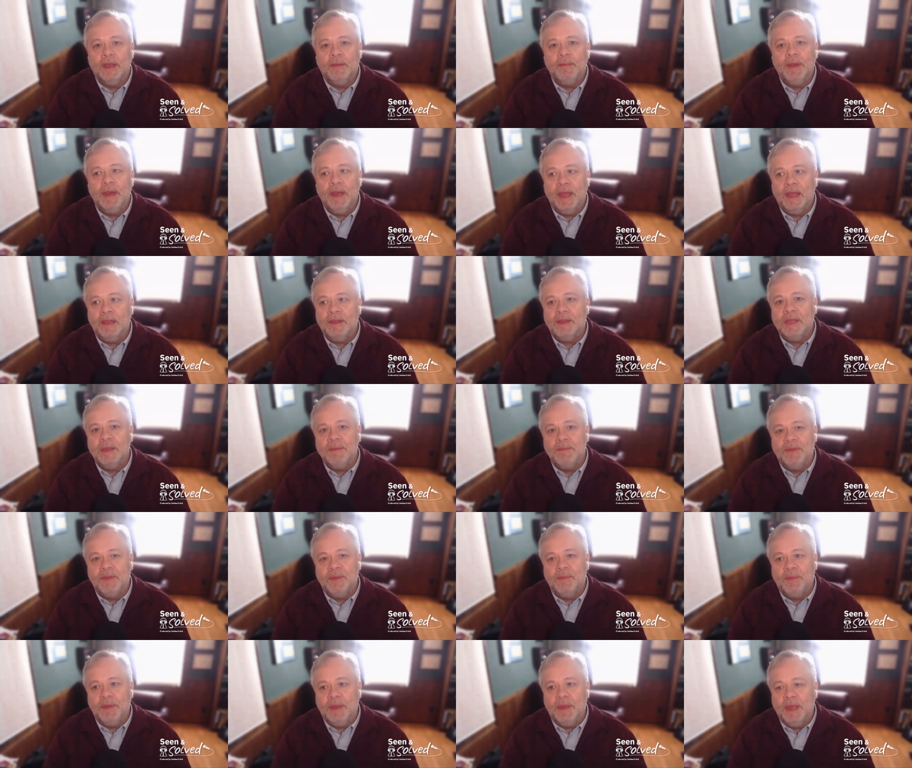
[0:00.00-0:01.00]
I mean, that seems
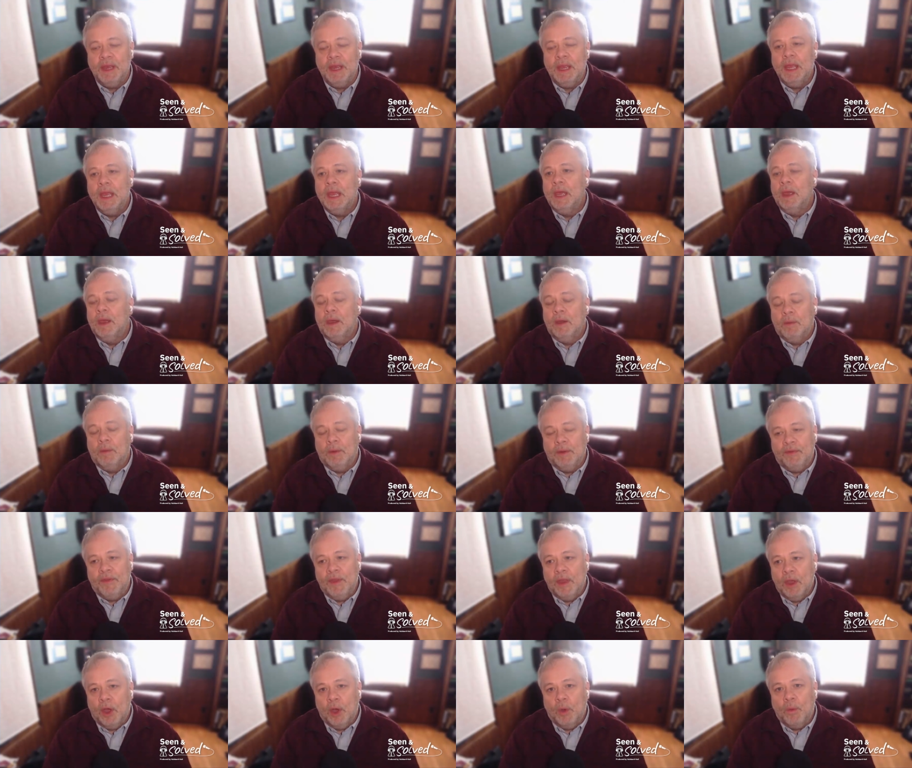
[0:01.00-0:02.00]
to be what
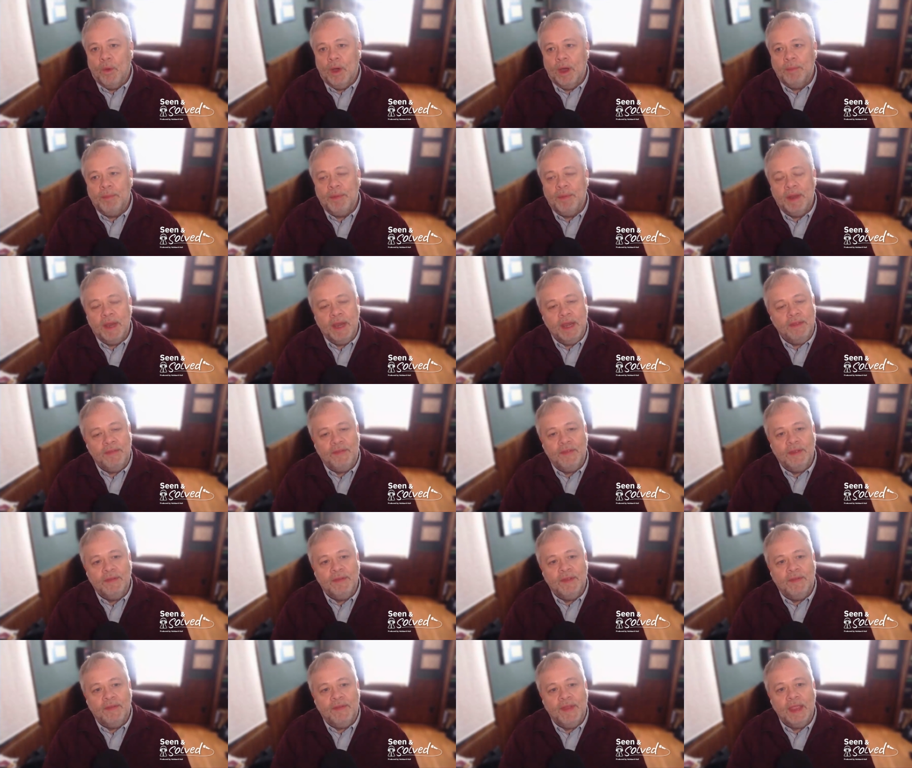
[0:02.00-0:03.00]
they all want, but
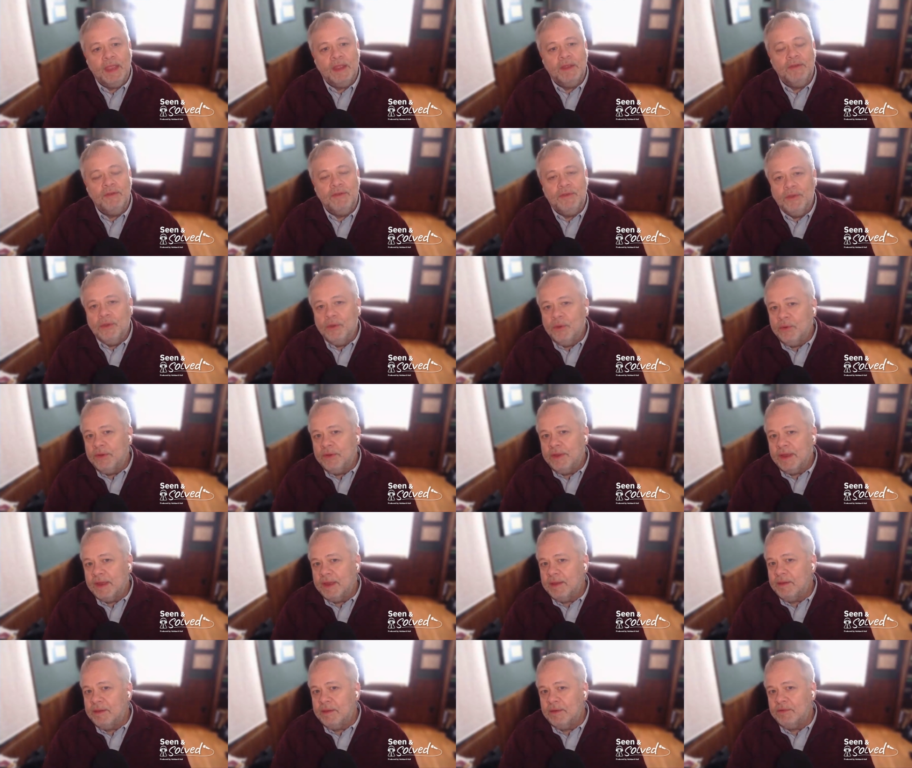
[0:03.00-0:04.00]
anything that they can do
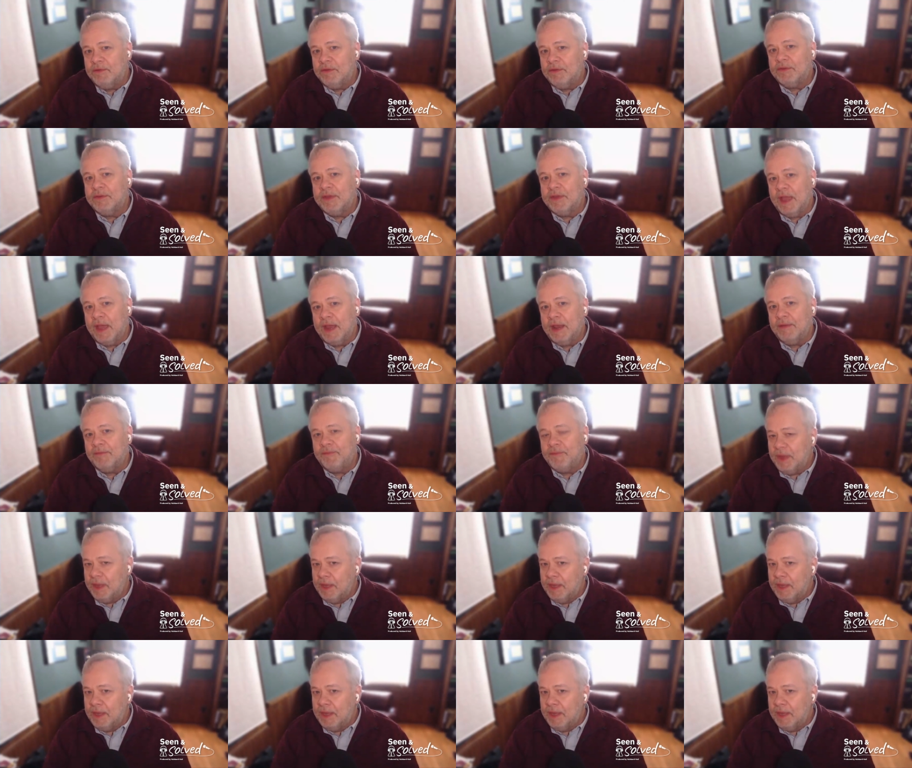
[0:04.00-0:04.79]
to just kind of